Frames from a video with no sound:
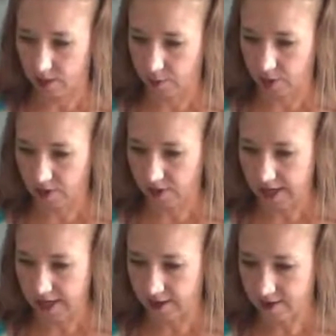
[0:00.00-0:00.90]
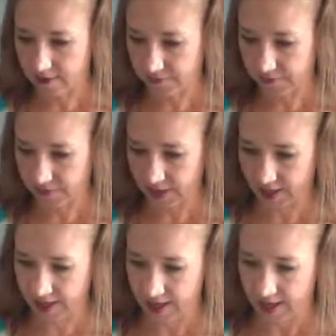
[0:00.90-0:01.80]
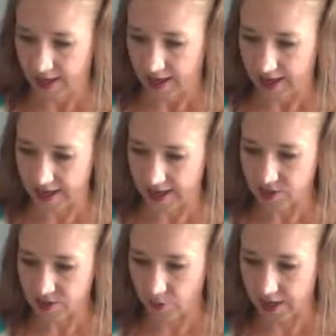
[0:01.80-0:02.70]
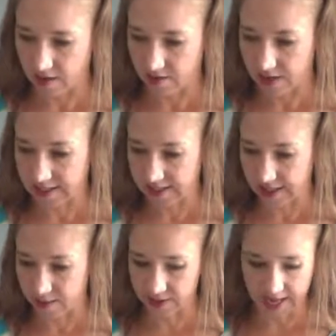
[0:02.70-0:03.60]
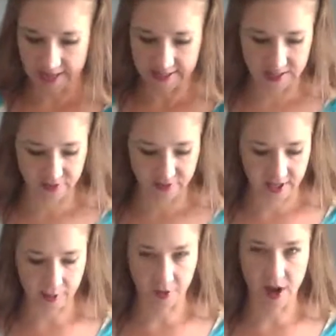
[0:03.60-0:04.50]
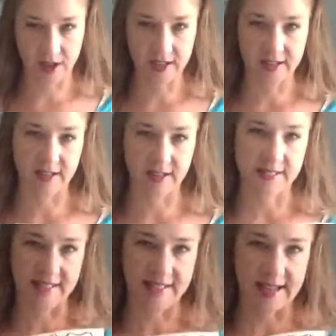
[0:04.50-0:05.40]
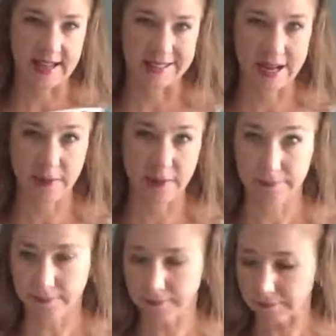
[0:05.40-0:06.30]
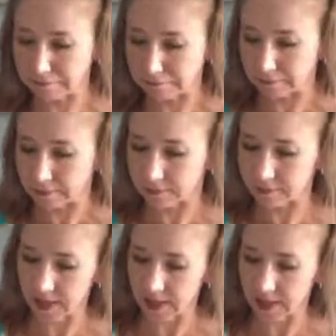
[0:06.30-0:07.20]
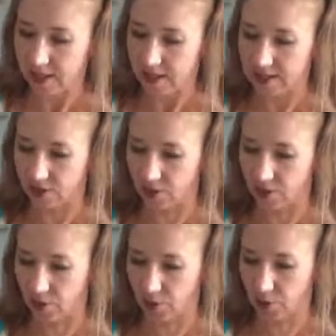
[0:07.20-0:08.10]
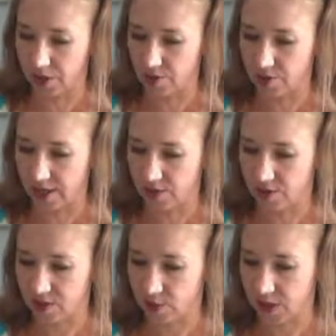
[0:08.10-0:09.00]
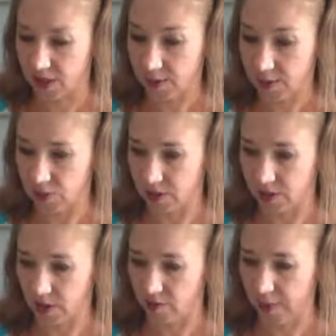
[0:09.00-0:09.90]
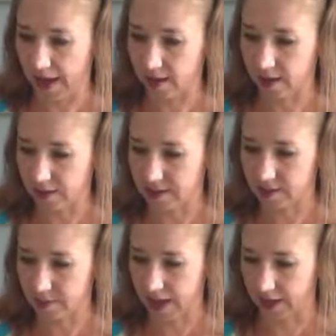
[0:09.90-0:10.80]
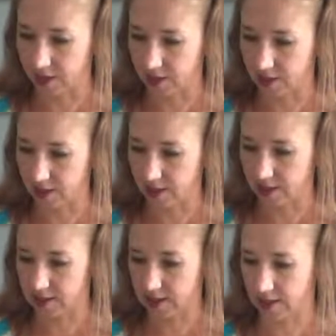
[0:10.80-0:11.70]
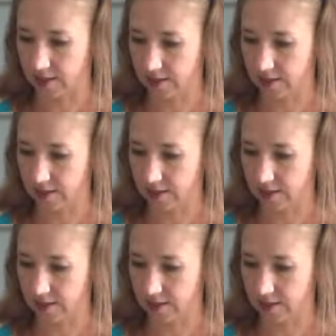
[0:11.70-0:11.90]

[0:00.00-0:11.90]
put it right here. And each one of these labels has a different number on it and it says Dad's Day. So you can do this with up to a 12 pack, but six pack is a